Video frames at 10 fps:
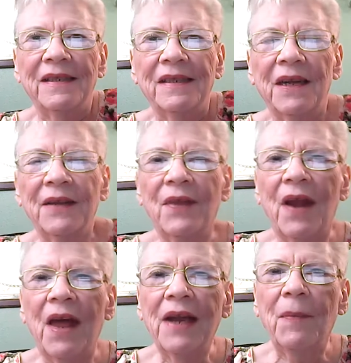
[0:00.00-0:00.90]
Click the
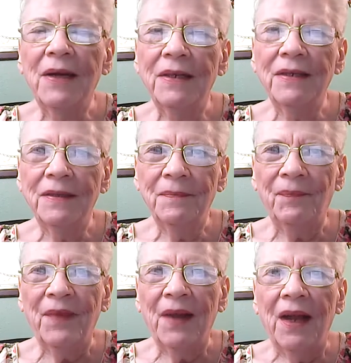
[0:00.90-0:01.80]
like button
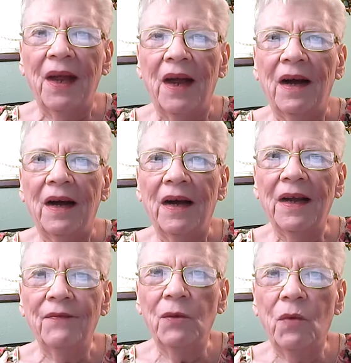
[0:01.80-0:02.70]

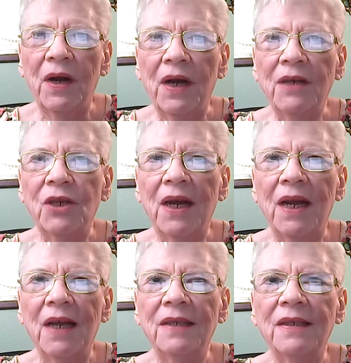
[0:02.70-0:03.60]
if you wish,
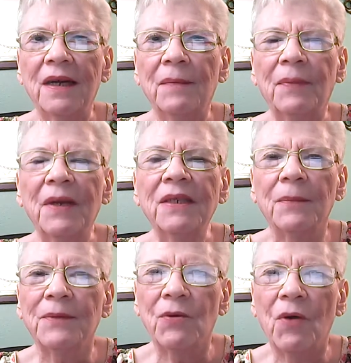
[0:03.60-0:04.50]
and please
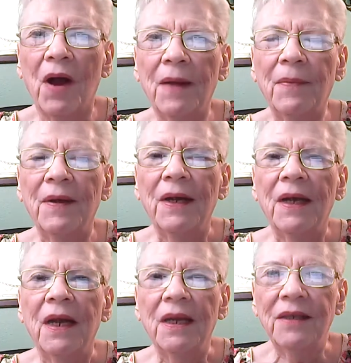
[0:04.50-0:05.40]
subscribe.
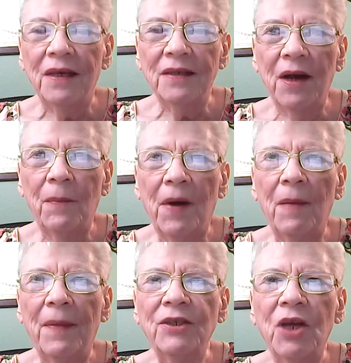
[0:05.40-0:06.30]
It does help
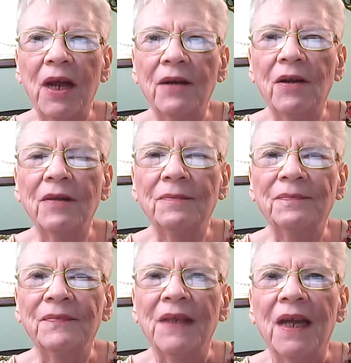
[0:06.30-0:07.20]
out my channel,
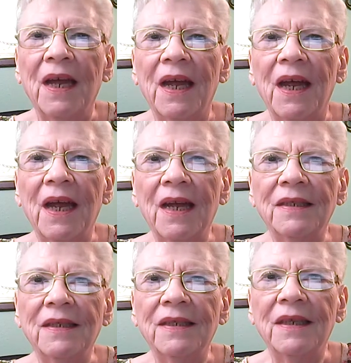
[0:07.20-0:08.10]

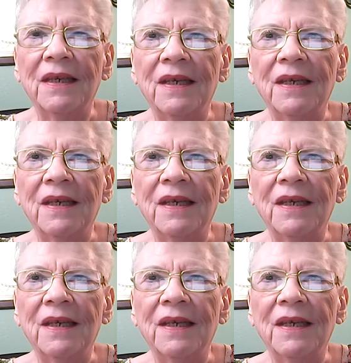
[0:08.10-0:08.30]
and